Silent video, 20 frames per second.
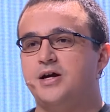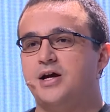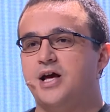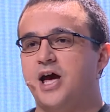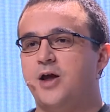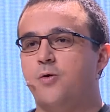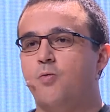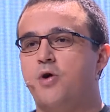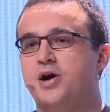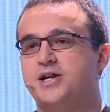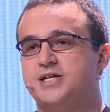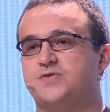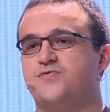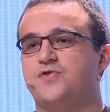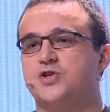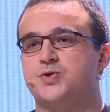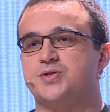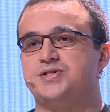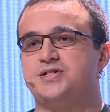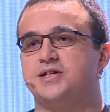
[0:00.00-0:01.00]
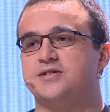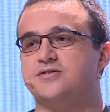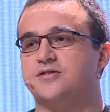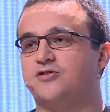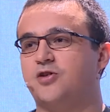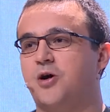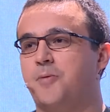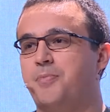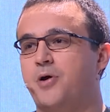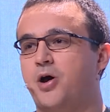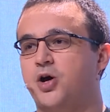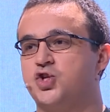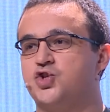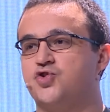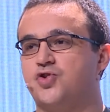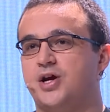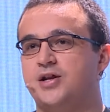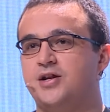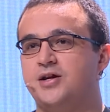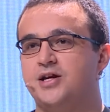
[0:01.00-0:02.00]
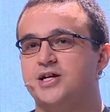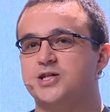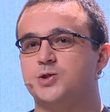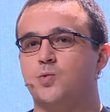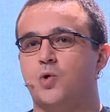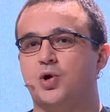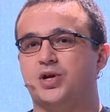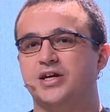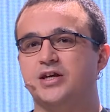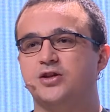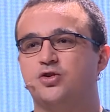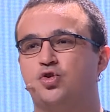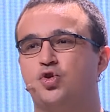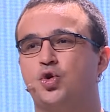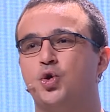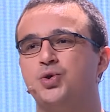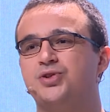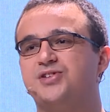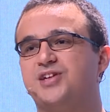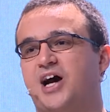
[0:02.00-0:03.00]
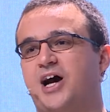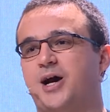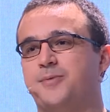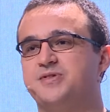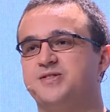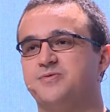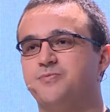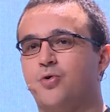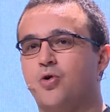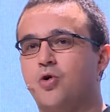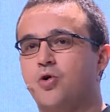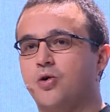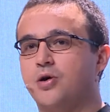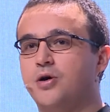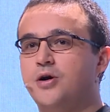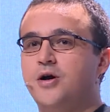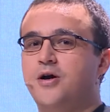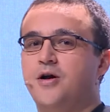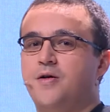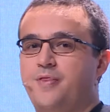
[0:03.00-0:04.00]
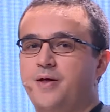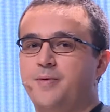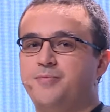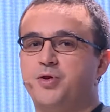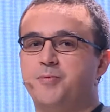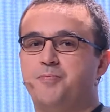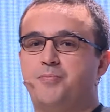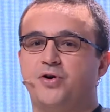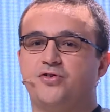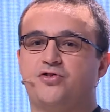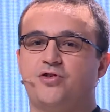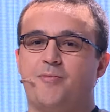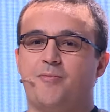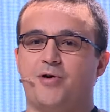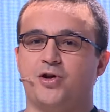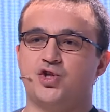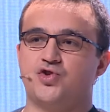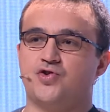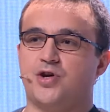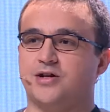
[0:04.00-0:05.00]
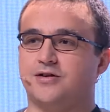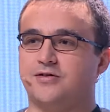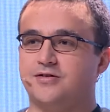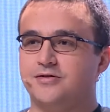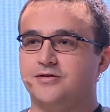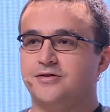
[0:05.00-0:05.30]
And what is very interesting is the top 100 is working 2 times more than the bottom 100.